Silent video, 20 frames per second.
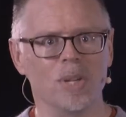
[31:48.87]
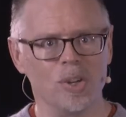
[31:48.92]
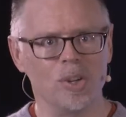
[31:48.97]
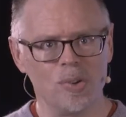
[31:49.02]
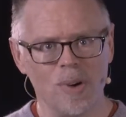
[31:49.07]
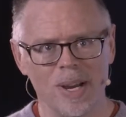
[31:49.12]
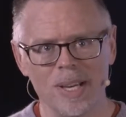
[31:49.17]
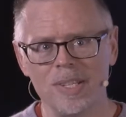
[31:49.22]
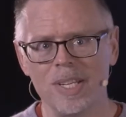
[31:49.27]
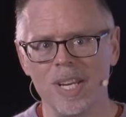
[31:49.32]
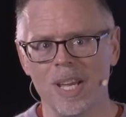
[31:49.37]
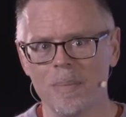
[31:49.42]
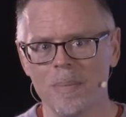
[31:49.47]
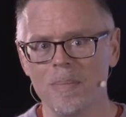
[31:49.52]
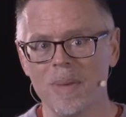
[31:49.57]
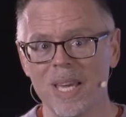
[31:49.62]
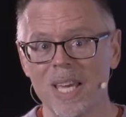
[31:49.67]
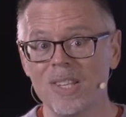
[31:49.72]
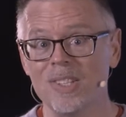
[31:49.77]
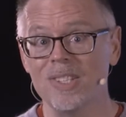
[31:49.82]
to trust
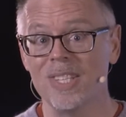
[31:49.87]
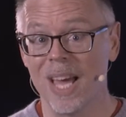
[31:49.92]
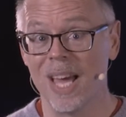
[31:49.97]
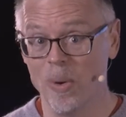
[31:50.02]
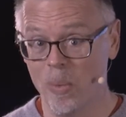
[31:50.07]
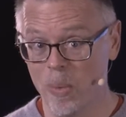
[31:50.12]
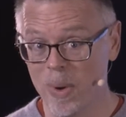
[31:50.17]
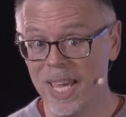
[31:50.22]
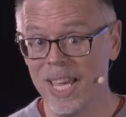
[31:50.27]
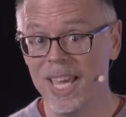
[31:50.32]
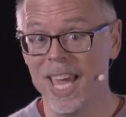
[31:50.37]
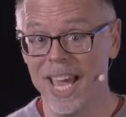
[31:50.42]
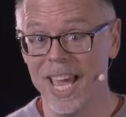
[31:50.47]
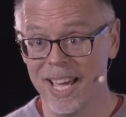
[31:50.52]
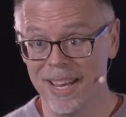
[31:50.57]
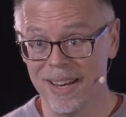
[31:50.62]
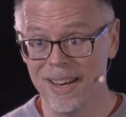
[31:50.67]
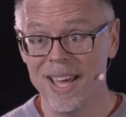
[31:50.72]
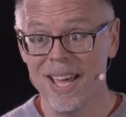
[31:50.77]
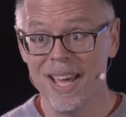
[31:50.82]
Him, means that we
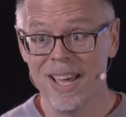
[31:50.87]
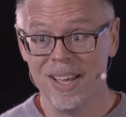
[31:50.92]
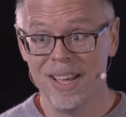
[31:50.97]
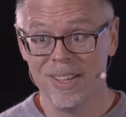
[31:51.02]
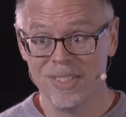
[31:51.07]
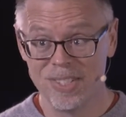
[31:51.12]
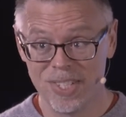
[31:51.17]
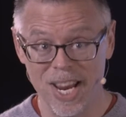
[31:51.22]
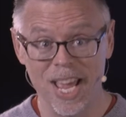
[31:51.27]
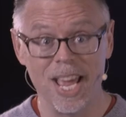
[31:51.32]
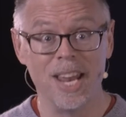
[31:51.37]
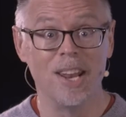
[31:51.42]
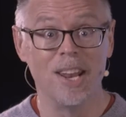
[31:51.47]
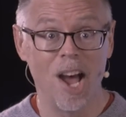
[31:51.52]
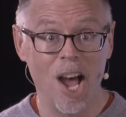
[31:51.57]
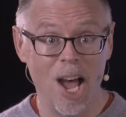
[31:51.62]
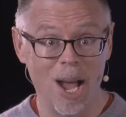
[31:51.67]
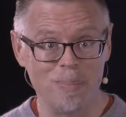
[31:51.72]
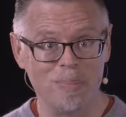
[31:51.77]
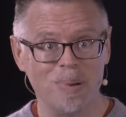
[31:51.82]
can stand
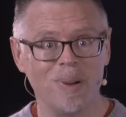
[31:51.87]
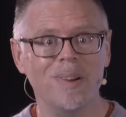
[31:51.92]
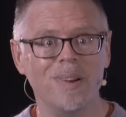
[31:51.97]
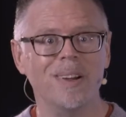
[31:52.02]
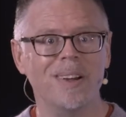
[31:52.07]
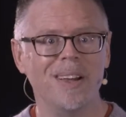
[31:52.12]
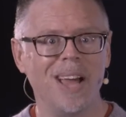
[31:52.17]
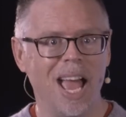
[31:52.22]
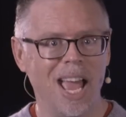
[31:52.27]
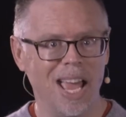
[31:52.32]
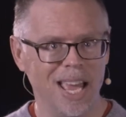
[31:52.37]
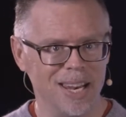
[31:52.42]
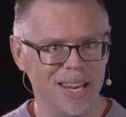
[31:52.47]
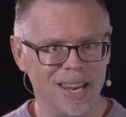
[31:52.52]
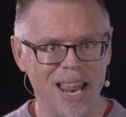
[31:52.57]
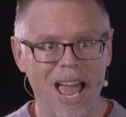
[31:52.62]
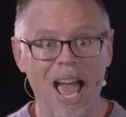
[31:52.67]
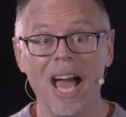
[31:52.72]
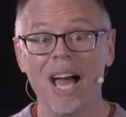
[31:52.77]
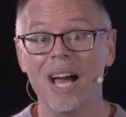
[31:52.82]
up
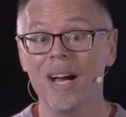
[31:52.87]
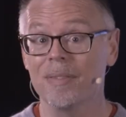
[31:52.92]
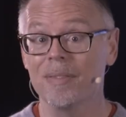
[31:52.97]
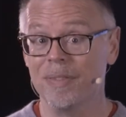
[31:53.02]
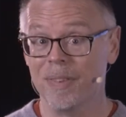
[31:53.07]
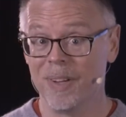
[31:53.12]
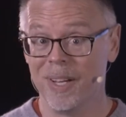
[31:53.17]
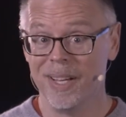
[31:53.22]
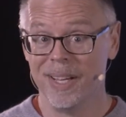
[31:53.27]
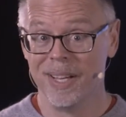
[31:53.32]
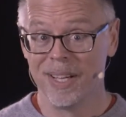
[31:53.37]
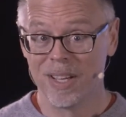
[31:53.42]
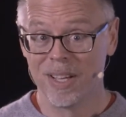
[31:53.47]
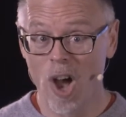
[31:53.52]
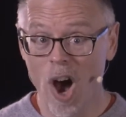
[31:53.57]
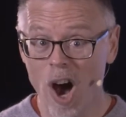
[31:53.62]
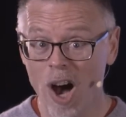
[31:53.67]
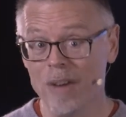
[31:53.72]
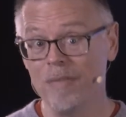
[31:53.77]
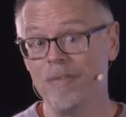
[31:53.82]
and have
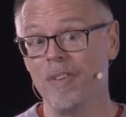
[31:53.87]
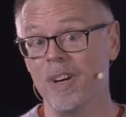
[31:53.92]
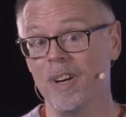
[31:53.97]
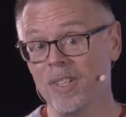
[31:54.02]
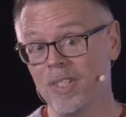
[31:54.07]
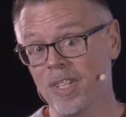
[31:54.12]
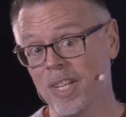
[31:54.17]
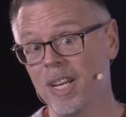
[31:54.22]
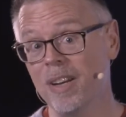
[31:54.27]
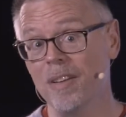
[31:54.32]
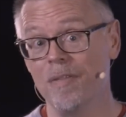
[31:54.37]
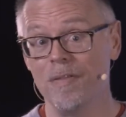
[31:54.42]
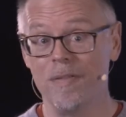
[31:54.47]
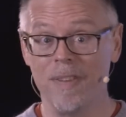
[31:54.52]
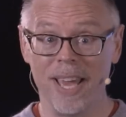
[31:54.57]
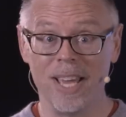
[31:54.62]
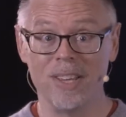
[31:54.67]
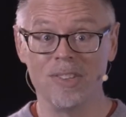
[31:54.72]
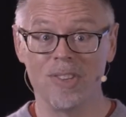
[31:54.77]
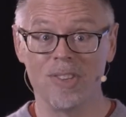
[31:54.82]
confidence in the
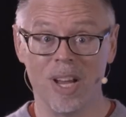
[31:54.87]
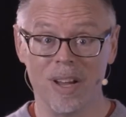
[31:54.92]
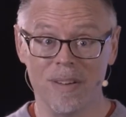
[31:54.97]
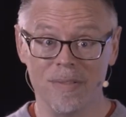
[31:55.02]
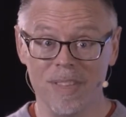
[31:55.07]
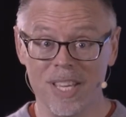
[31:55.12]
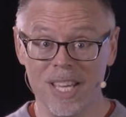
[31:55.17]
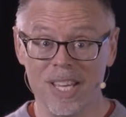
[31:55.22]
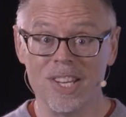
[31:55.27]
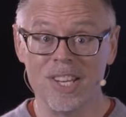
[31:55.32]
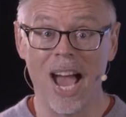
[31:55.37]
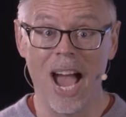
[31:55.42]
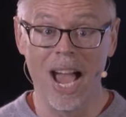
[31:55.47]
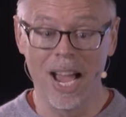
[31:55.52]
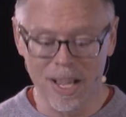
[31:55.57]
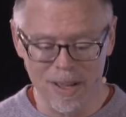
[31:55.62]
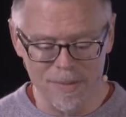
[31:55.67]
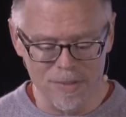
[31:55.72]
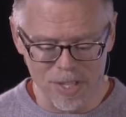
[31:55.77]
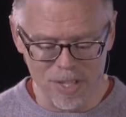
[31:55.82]
face of the
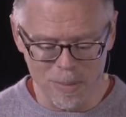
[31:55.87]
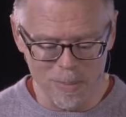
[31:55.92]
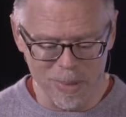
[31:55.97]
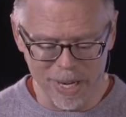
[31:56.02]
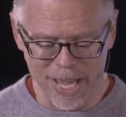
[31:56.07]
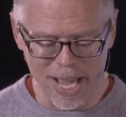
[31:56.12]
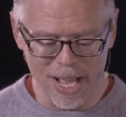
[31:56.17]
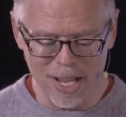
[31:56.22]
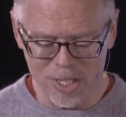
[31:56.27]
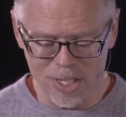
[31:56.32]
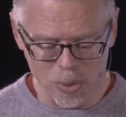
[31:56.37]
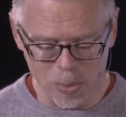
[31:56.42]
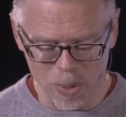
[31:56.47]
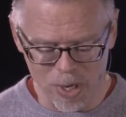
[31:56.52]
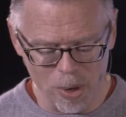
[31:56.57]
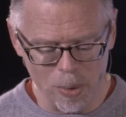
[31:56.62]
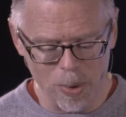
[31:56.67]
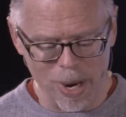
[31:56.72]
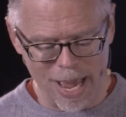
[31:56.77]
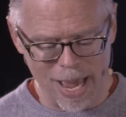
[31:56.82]
attack of somebody else. We
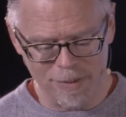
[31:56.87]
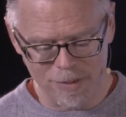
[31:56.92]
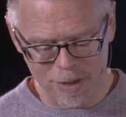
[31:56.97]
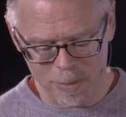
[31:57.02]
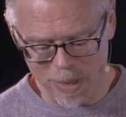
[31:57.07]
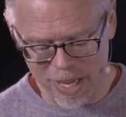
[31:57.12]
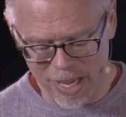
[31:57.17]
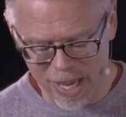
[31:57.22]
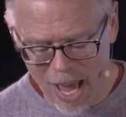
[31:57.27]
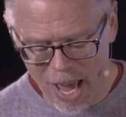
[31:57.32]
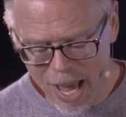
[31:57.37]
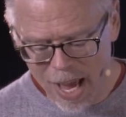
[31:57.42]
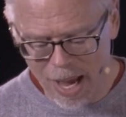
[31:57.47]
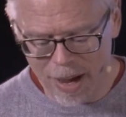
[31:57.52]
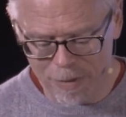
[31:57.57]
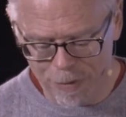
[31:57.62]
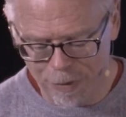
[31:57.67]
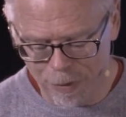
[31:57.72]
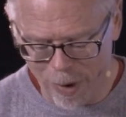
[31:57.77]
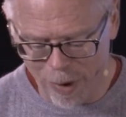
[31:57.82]
don't have to be
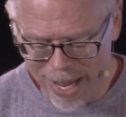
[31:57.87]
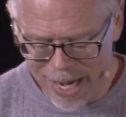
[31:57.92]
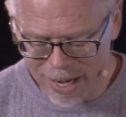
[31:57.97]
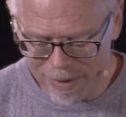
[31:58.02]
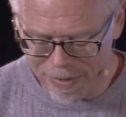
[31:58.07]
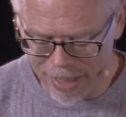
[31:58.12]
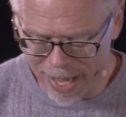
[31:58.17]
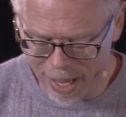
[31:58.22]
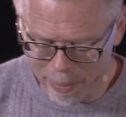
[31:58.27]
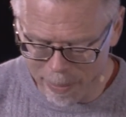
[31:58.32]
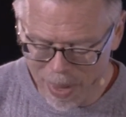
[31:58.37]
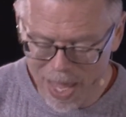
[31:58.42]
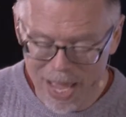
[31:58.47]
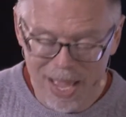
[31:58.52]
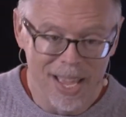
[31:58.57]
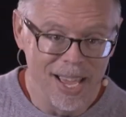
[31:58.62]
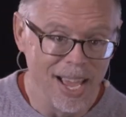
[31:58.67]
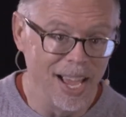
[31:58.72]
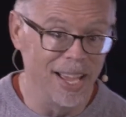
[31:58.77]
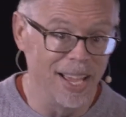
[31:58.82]
afraid of them.
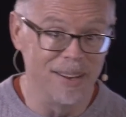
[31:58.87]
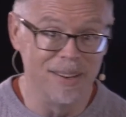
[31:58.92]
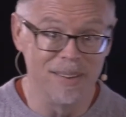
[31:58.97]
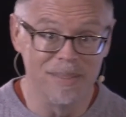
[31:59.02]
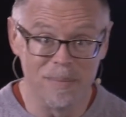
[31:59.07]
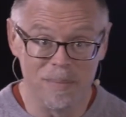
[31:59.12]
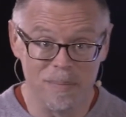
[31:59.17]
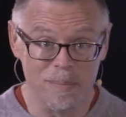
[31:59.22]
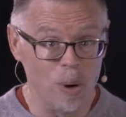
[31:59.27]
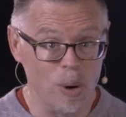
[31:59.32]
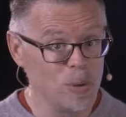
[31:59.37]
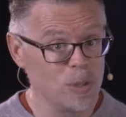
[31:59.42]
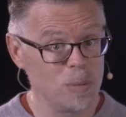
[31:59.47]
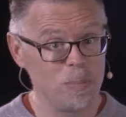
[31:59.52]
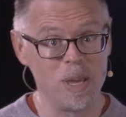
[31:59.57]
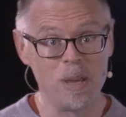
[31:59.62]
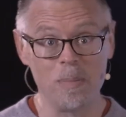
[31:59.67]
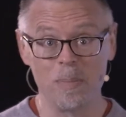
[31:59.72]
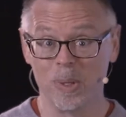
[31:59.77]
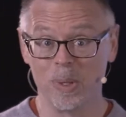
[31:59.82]
And most
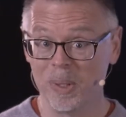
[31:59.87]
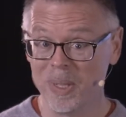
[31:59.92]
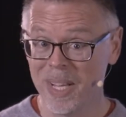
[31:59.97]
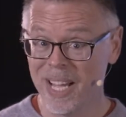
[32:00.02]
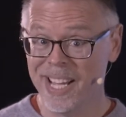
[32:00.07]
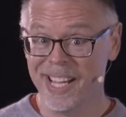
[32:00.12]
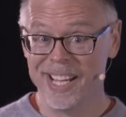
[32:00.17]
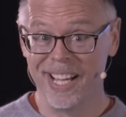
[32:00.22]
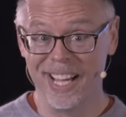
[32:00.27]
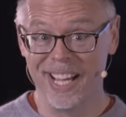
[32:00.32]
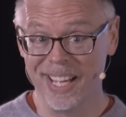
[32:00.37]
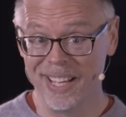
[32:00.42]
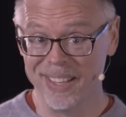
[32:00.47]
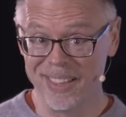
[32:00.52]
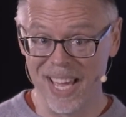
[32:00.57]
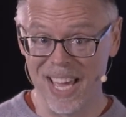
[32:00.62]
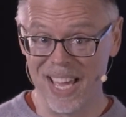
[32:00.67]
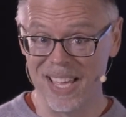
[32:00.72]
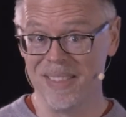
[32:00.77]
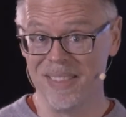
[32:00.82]
people,
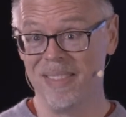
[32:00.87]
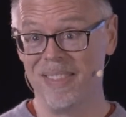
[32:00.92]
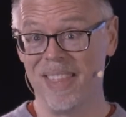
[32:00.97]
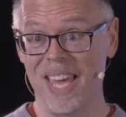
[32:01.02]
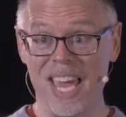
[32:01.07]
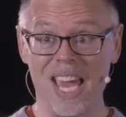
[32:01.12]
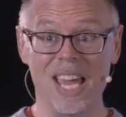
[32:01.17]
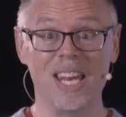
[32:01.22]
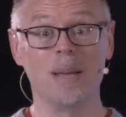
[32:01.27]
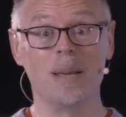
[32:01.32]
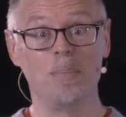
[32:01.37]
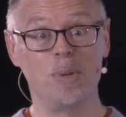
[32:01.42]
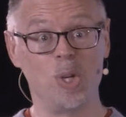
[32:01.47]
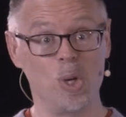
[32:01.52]
they end up